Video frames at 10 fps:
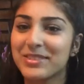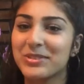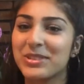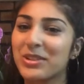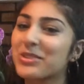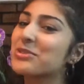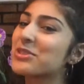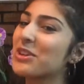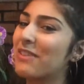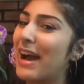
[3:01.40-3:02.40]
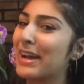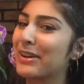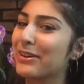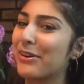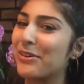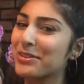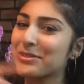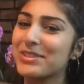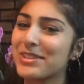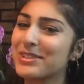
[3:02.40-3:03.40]
You still, you still right here, girl.
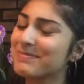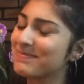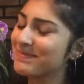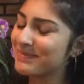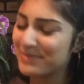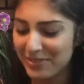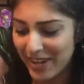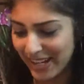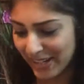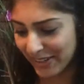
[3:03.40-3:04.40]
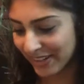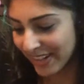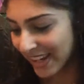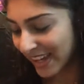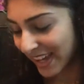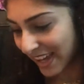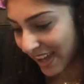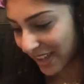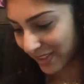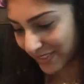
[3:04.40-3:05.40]
You still, mm, right here.
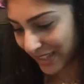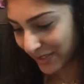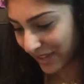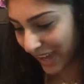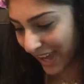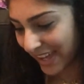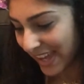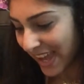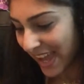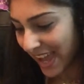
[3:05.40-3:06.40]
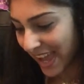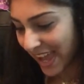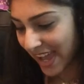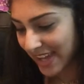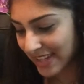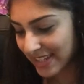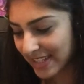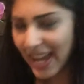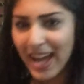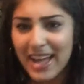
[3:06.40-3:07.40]
I love that little cat. And
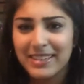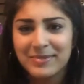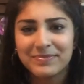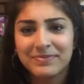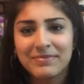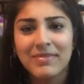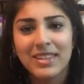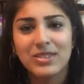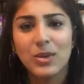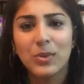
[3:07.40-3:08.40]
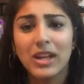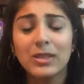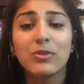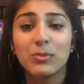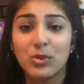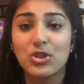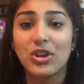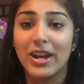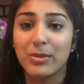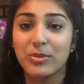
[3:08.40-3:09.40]
yeah, so we got them from North
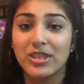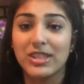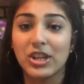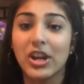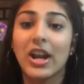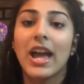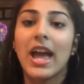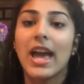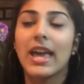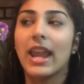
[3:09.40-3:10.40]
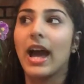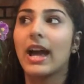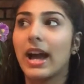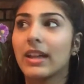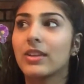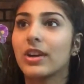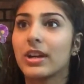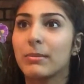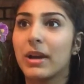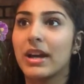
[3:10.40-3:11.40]
Shore Animal Center, and I highly
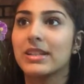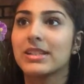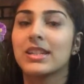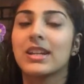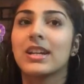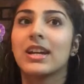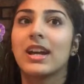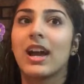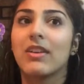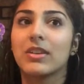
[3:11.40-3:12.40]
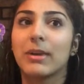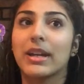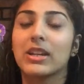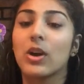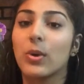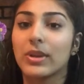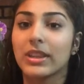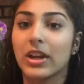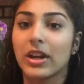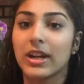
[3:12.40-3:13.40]
recommend everybody
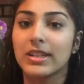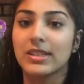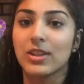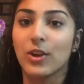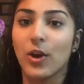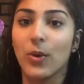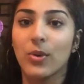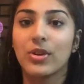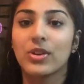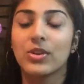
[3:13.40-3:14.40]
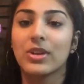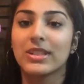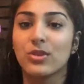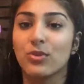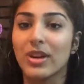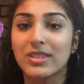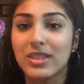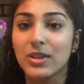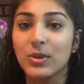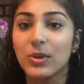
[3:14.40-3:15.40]
going there because you know you get to
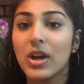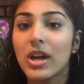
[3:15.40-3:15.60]
rescue.